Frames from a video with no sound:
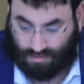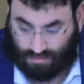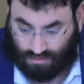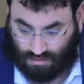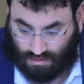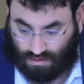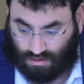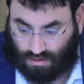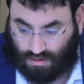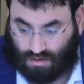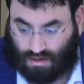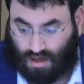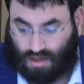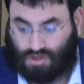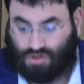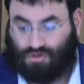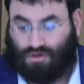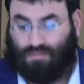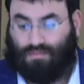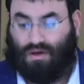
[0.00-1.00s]
On the
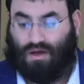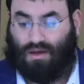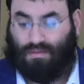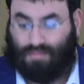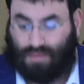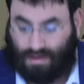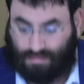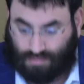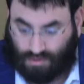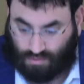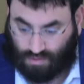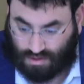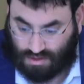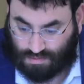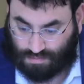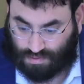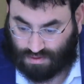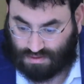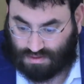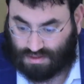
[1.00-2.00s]
contrary, B'hem nemar, what does
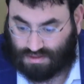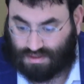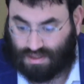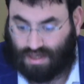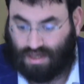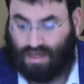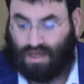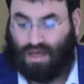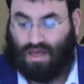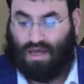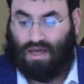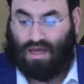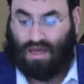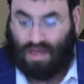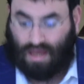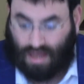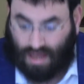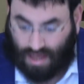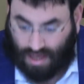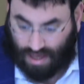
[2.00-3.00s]
the pasuk say?
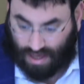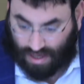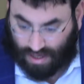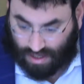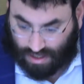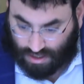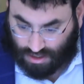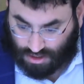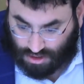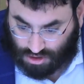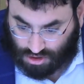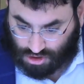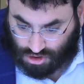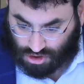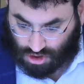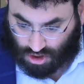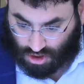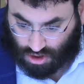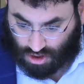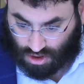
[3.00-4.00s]

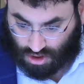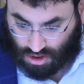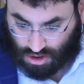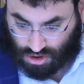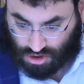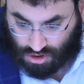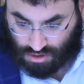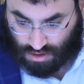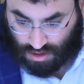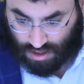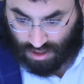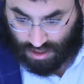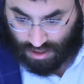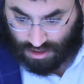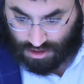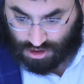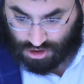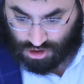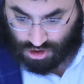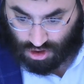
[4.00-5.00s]

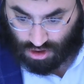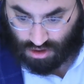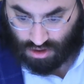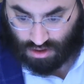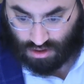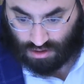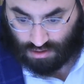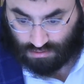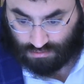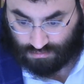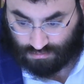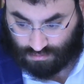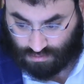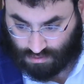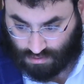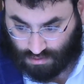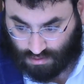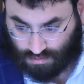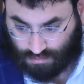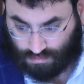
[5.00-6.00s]
Shokcho.
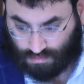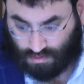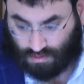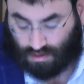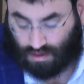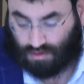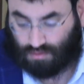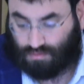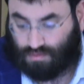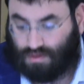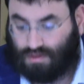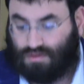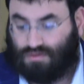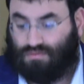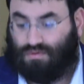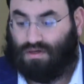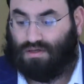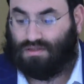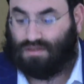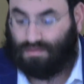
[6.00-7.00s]
In other words,
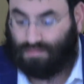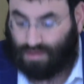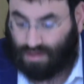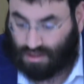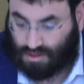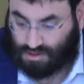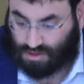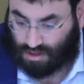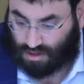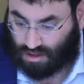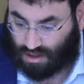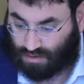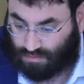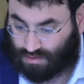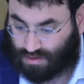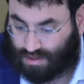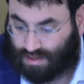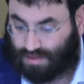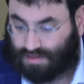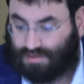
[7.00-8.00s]
what does that mean? Eshachah, I
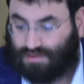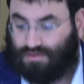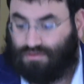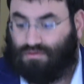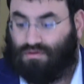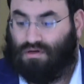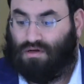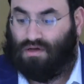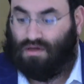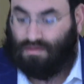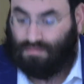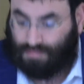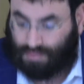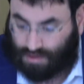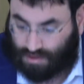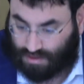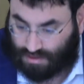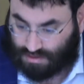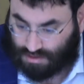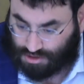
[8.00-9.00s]
will kiss you.
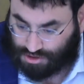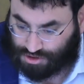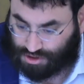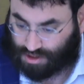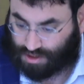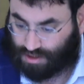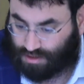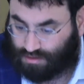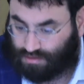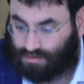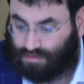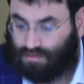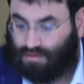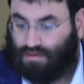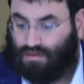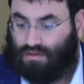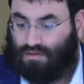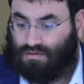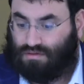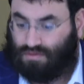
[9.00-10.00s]
B'chinas neshikin.
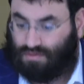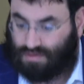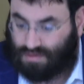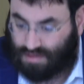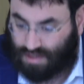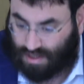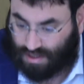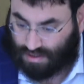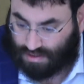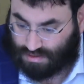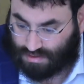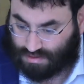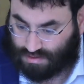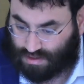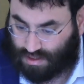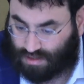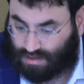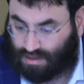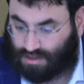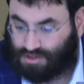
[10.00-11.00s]
So it says
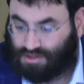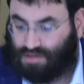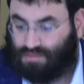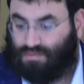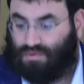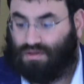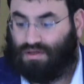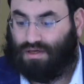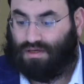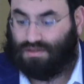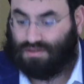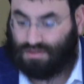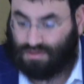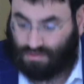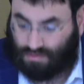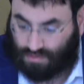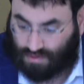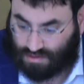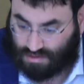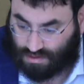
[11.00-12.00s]
that Hashem will kiss
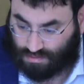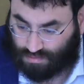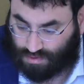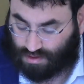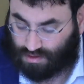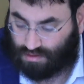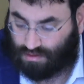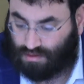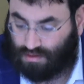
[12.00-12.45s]
you. What does that mean?